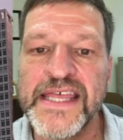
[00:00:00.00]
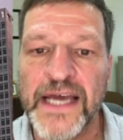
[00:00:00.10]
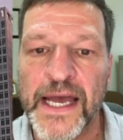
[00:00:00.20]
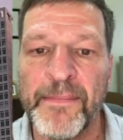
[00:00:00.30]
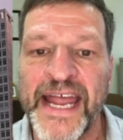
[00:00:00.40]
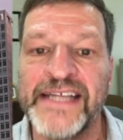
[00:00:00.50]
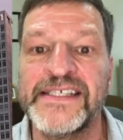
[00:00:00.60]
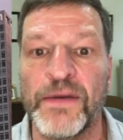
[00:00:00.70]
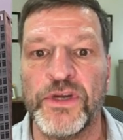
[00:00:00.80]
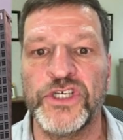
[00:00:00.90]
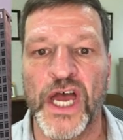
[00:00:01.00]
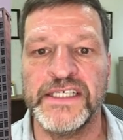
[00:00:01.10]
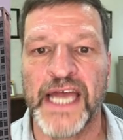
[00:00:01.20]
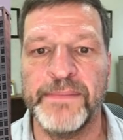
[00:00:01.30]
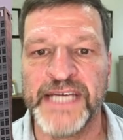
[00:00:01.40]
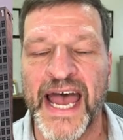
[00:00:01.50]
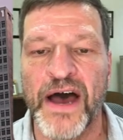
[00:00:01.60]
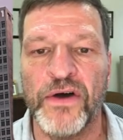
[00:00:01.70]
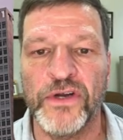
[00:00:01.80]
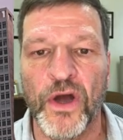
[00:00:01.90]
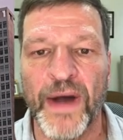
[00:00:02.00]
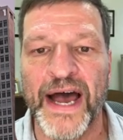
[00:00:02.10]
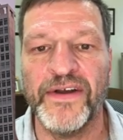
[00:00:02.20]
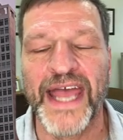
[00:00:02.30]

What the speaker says: the commands that we typed out go out.